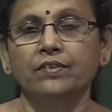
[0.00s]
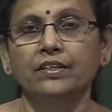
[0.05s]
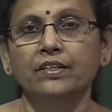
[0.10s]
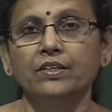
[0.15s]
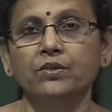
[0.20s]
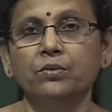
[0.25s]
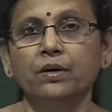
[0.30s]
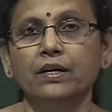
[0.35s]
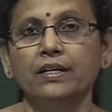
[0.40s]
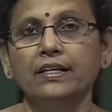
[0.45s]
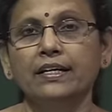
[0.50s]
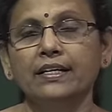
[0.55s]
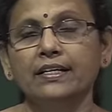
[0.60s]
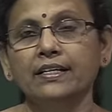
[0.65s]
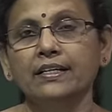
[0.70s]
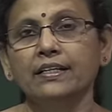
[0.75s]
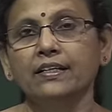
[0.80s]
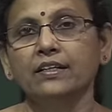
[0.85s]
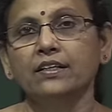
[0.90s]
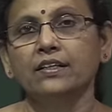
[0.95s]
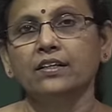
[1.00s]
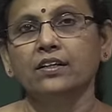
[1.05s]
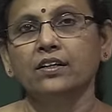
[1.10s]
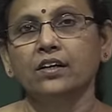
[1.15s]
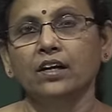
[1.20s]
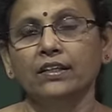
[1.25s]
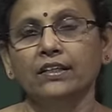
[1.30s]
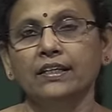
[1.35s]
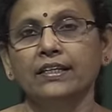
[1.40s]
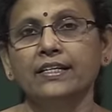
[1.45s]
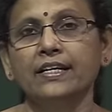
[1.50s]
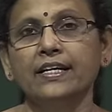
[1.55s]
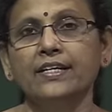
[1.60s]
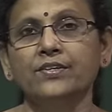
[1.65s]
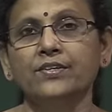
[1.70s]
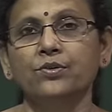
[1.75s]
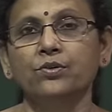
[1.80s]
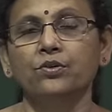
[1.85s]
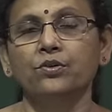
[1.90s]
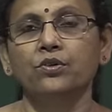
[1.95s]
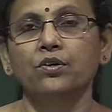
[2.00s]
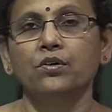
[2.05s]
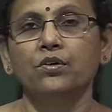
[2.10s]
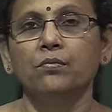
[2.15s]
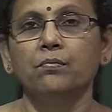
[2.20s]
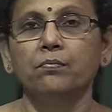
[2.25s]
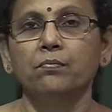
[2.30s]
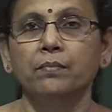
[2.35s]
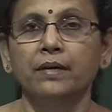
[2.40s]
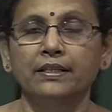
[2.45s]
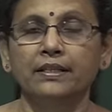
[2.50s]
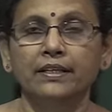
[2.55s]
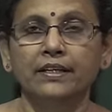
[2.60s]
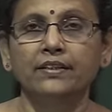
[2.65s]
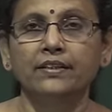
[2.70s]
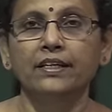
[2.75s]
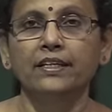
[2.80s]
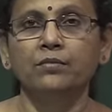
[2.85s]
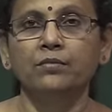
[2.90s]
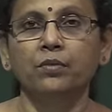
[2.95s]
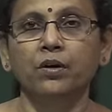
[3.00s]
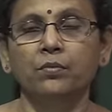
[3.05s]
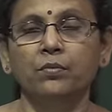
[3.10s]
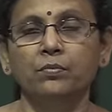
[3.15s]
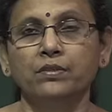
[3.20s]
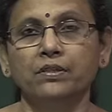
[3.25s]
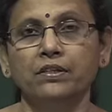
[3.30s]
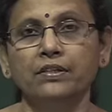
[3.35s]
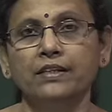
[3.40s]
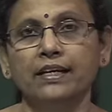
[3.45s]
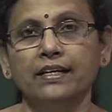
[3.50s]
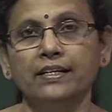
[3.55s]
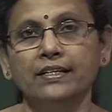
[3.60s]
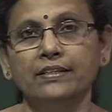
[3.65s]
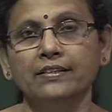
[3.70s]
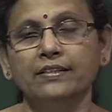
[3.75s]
you are getting connected to many other information that